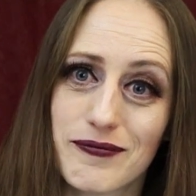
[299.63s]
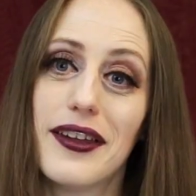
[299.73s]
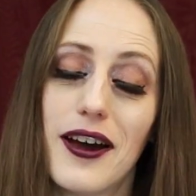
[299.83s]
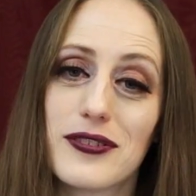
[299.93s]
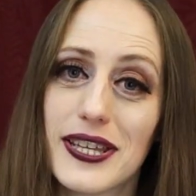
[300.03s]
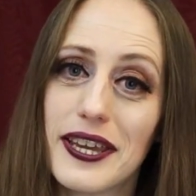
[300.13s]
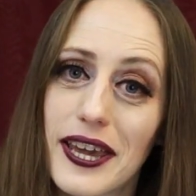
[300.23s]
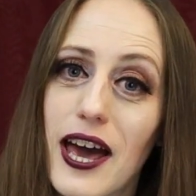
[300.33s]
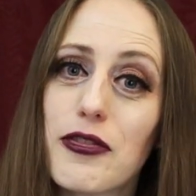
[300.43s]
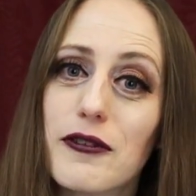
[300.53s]
Now, St.
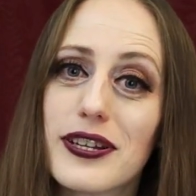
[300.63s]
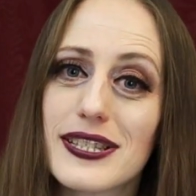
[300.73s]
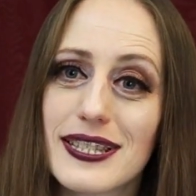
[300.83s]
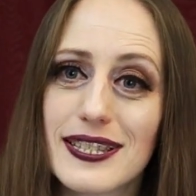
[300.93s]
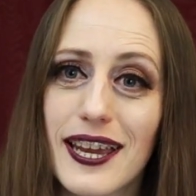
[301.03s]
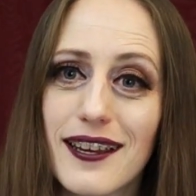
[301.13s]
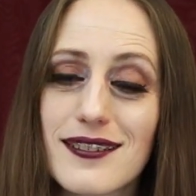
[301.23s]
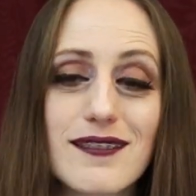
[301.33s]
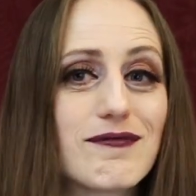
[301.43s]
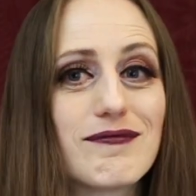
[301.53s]
Catherine is a saint,